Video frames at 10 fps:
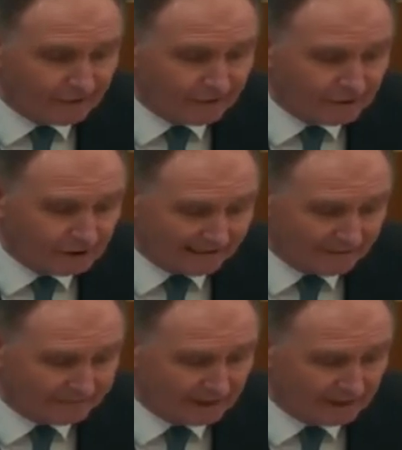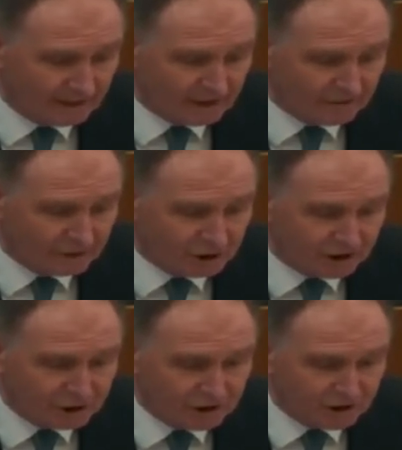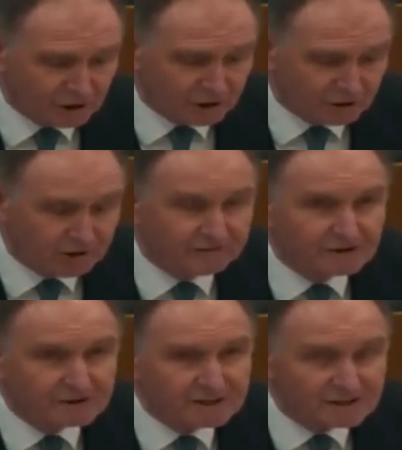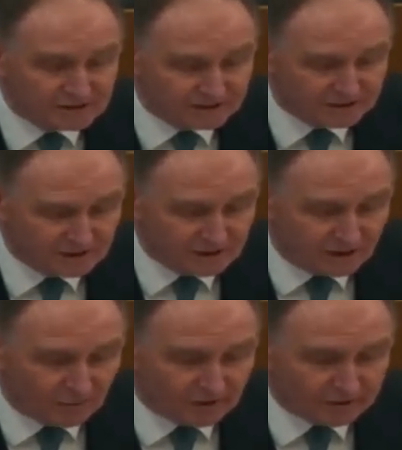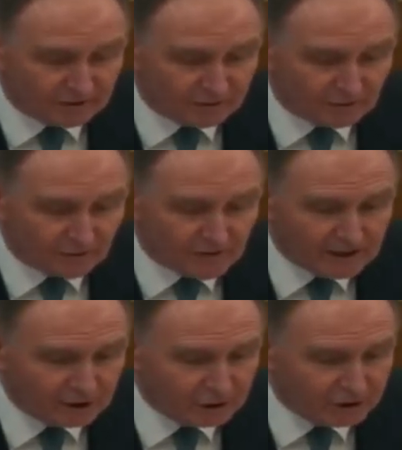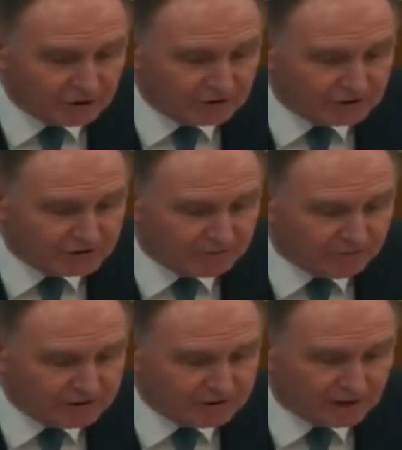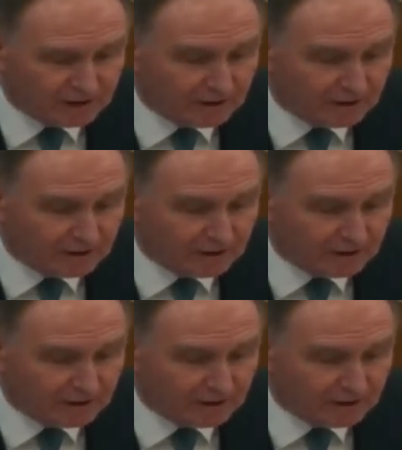Thirdly, the judge should have considered that the remaining